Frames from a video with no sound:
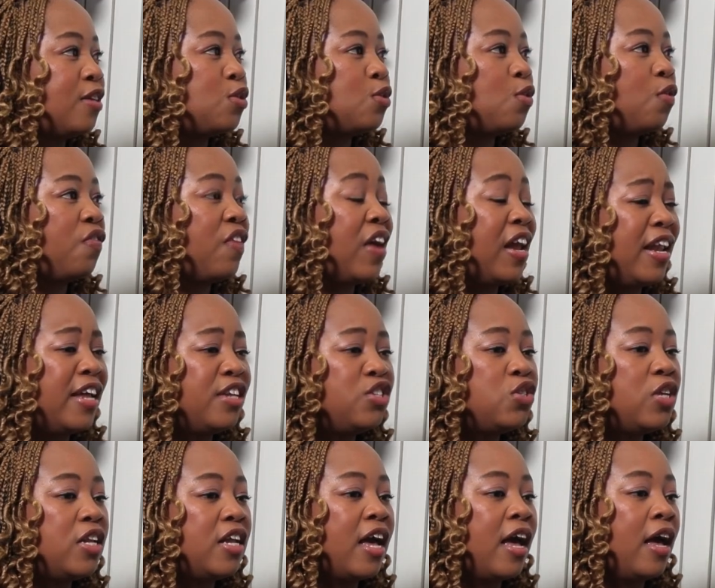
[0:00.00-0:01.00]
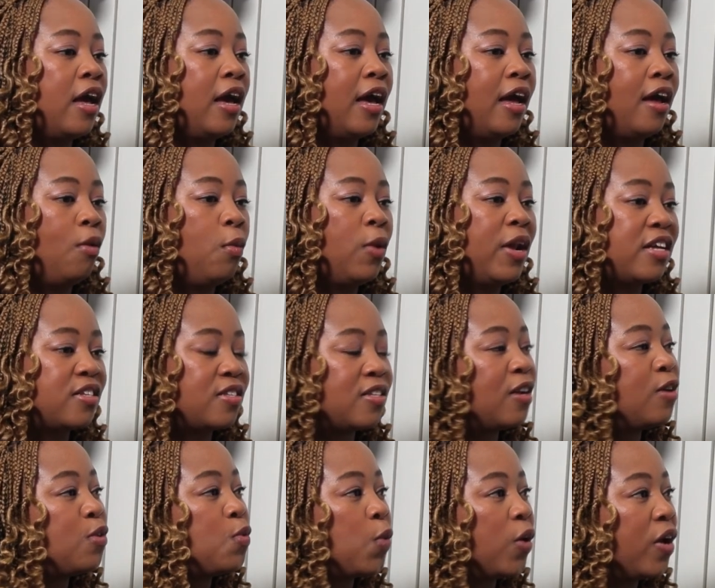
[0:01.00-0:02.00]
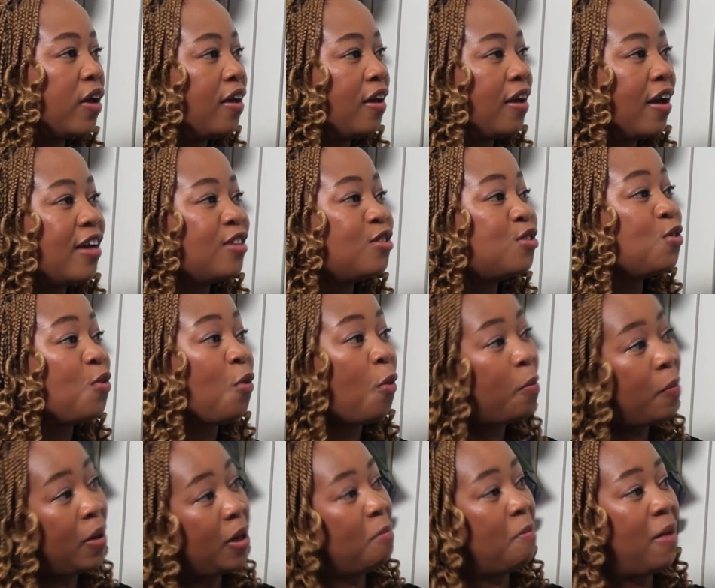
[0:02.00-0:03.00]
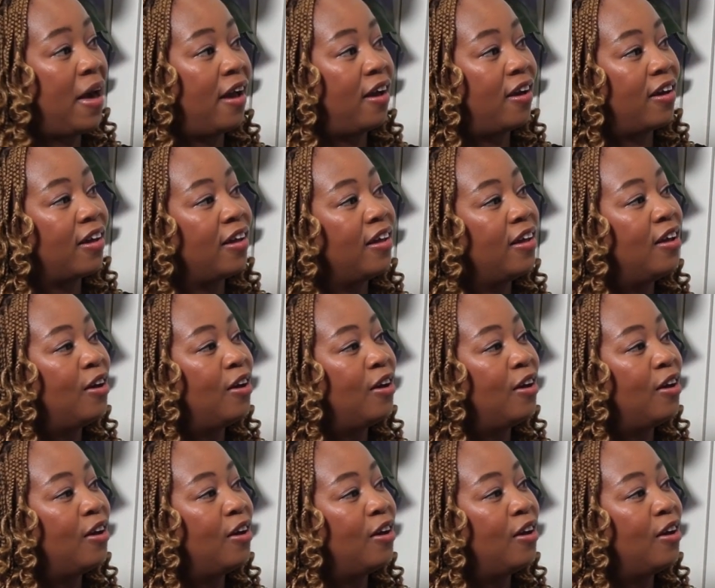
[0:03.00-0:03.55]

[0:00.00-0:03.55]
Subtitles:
So financially, when I started working, I had to go pay back